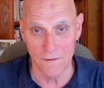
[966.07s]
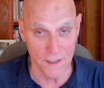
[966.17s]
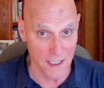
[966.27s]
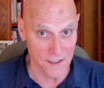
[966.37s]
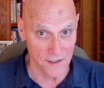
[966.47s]

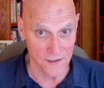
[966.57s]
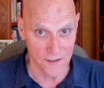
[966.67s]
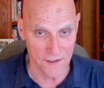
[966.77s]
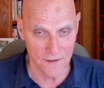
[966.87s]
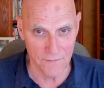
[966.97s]

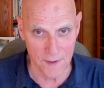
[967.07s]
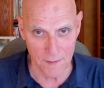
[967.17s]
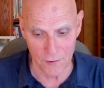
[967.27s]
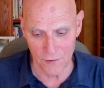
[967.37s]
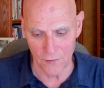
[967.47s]
dozens of
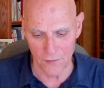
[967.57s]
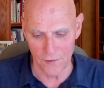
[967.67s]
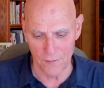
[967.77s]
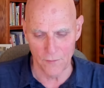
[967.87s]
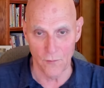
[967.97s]
people who
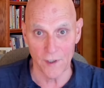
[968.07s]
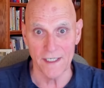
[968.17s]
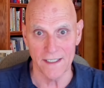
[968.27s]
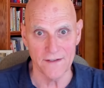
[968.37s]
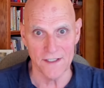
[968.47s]
were
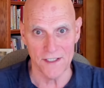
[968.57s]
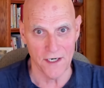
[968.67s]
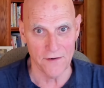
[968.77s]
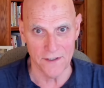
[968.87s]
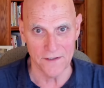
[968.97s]
working in these
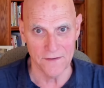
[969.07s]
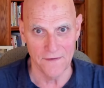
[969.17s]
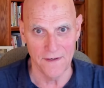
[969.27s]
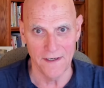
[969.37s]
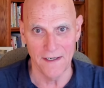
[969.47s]
areas
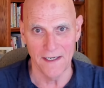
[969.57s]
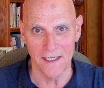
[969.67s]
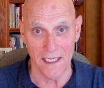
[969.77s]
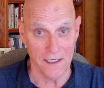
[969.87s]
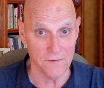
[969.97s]

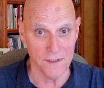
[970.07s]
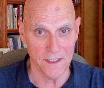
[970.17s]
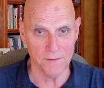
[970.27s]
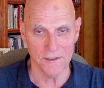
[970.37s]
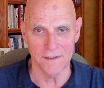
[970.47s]
and had a
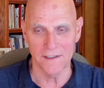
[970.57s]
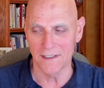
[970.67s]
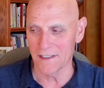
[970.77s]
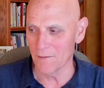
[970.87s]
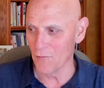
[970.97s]
reception.
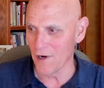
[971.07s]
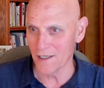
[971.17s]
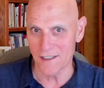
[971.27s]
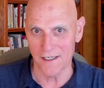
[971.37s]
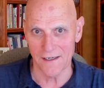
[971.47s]
And I'm
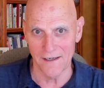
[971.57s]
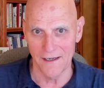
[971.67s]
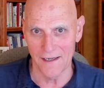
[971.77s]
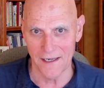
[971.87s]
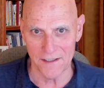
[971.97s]
watching
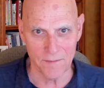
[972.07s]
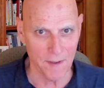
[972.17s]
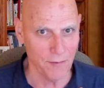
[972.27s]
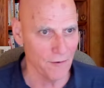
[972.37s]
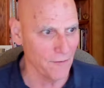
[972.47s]
as
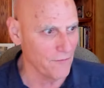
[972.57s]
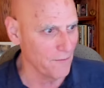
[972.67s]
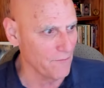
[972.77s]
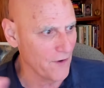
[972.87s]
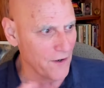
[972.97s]
people
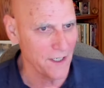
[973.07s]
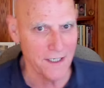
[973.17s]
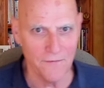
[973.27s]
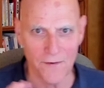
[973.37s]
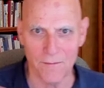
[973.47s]
from very
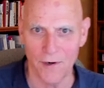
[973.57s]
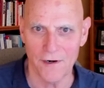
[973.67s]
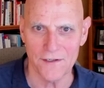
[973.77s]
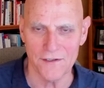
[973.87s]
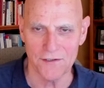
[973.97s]
different
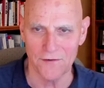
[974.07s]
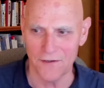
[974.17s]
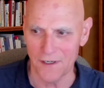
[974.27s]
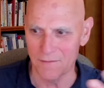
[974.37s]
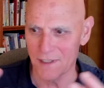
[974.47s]
parts sort
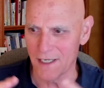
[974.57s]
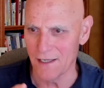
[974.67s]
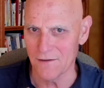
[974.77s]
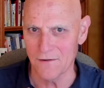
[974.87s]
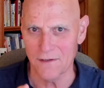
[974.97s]
of come
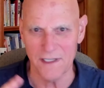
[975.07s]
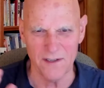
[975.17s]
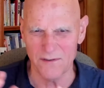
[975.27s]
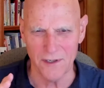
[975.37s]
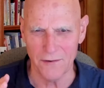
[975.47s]
together. They
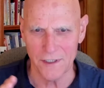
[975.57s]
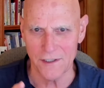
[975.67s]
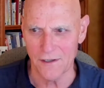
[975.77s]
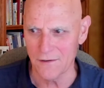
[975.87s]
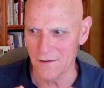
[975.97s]
don't know
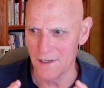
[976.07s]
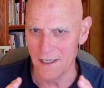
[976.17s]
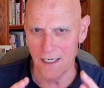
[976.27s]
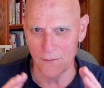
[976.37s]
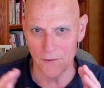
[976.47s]
each other,
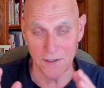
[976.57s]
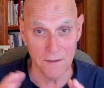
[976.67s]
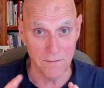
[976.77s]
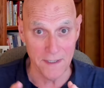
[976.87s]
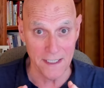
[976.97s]
and
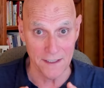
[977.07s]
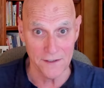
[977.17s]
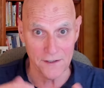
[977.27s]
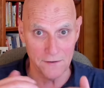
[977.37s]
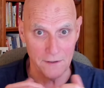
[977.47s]
within
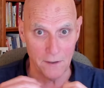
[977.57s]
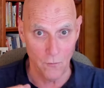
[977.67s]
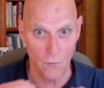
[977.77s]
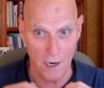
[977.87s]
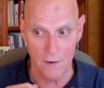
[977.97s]
minutes they're like,
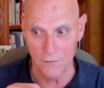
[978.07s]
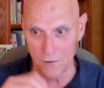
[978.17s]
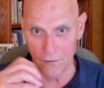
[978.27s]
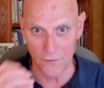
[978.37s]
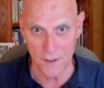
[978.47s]
wow,
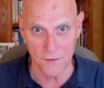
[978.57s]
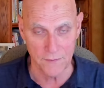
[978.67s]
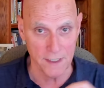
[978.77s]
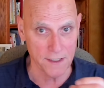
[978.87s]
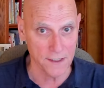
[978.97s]
this
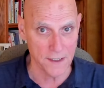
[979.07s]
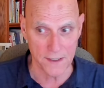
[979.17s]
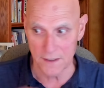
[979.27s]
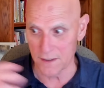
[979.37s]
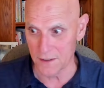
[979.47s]
relates to
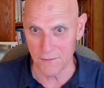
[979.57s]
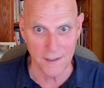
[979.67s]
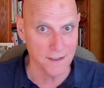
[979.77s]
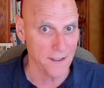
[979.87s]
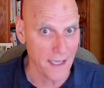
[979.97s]
this and this
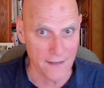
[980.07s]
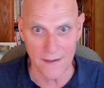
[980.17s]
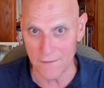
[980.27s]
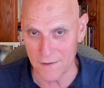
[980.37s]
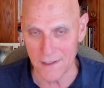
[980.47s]
relates to that and
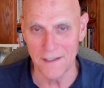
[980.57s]
that.